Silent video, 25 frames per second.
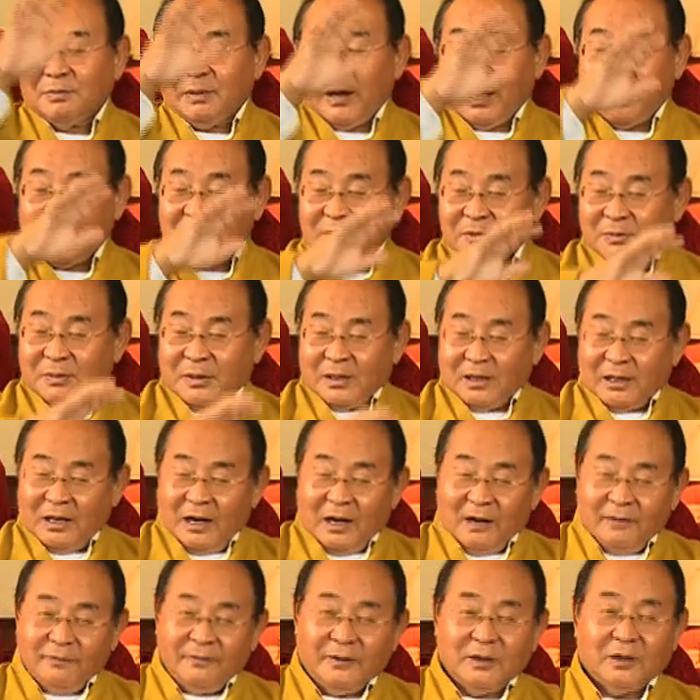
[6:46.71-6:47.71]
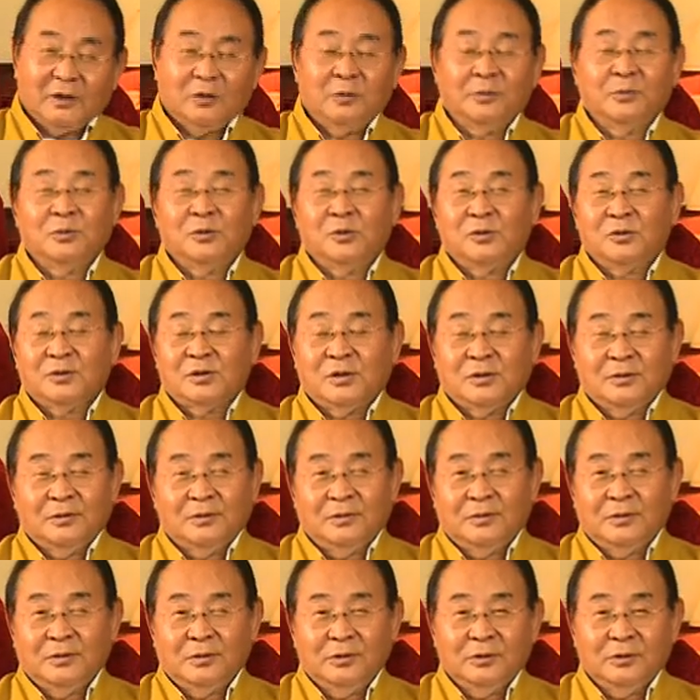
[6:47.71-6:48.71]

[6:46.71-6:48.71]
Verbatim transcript: practice may clarify confusion.